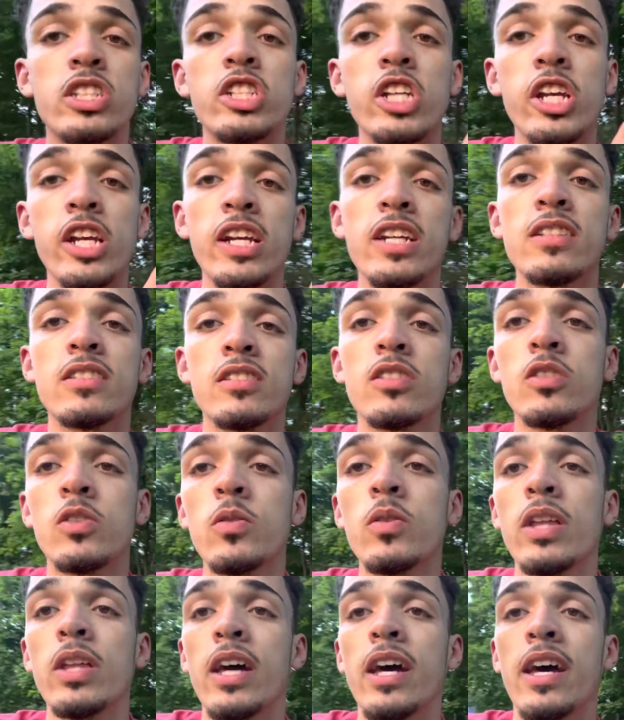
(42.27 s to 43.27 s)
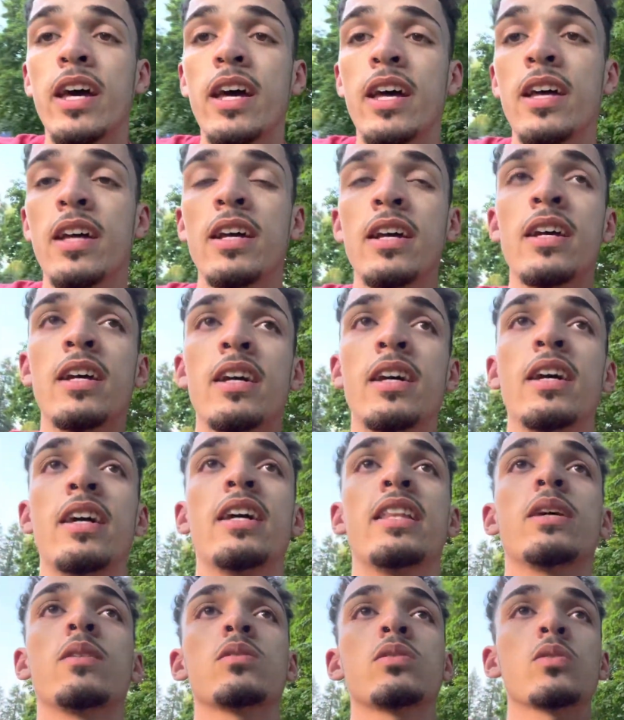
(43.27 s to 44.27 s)
chance to do that.
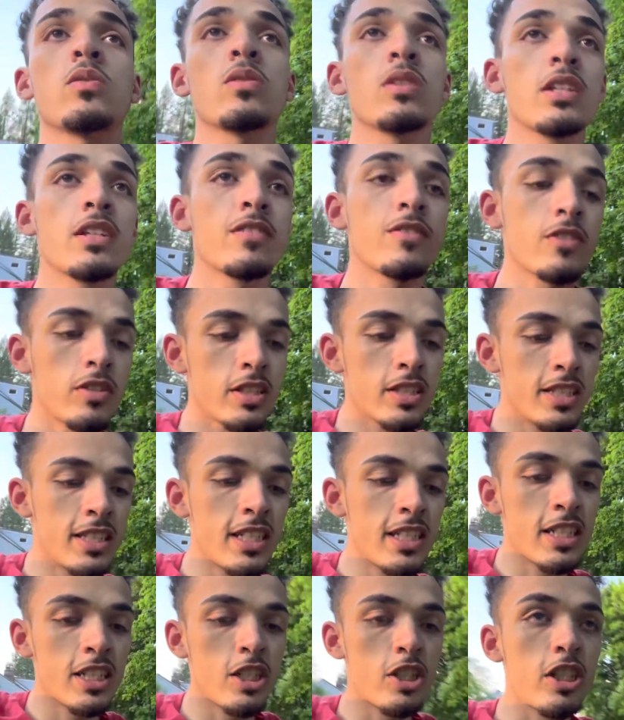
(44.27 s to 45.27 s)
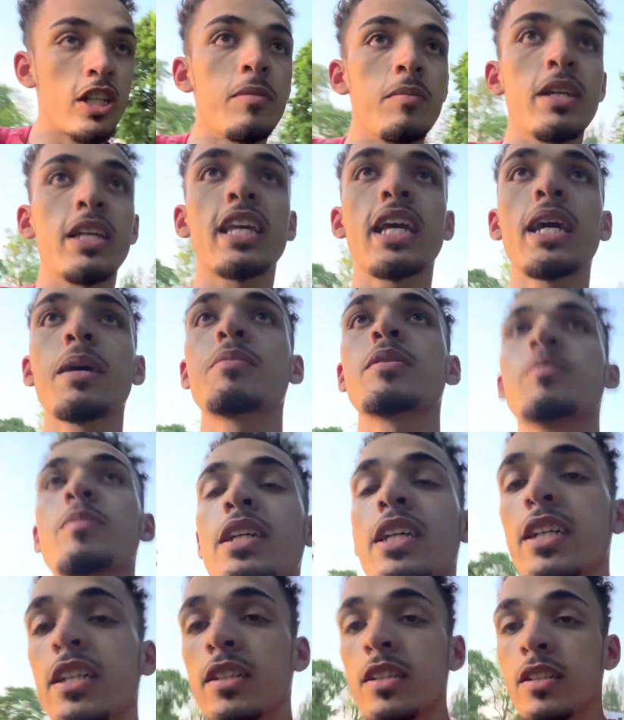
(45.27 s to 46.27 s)
And that was only if Christine and Jamie kept
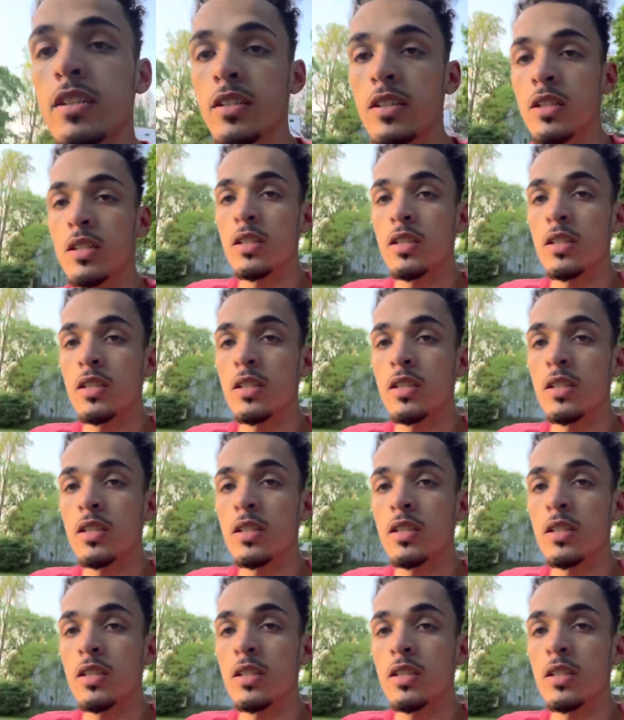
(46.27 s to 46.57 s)
me in